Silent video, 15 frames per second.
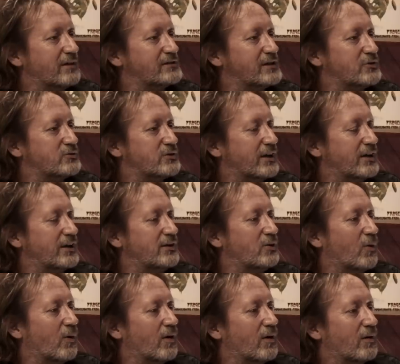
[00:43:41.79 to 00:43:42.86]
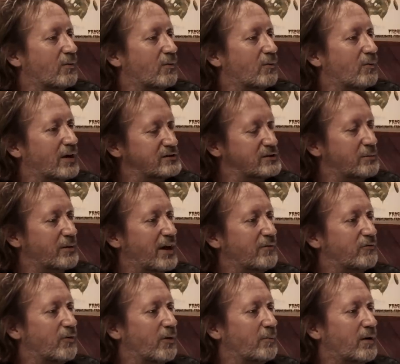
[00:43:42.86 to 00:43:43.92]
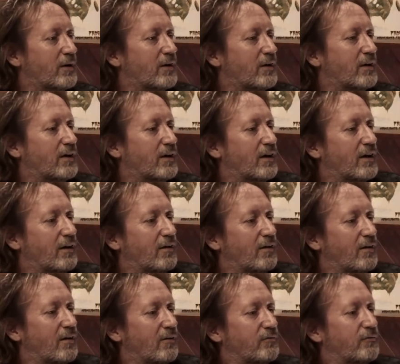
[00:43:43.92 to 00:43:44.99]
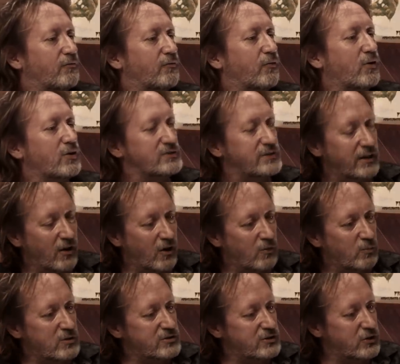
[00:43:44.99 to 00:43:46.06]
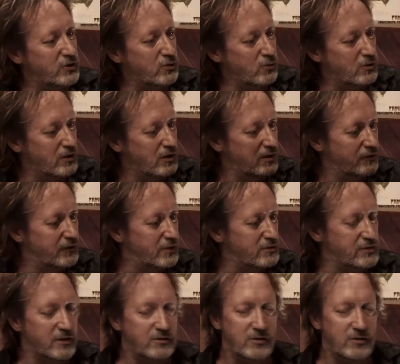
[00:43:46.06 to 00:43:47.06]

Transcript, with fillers: is interesting in your resume. From first thing I heard was Dune. There's a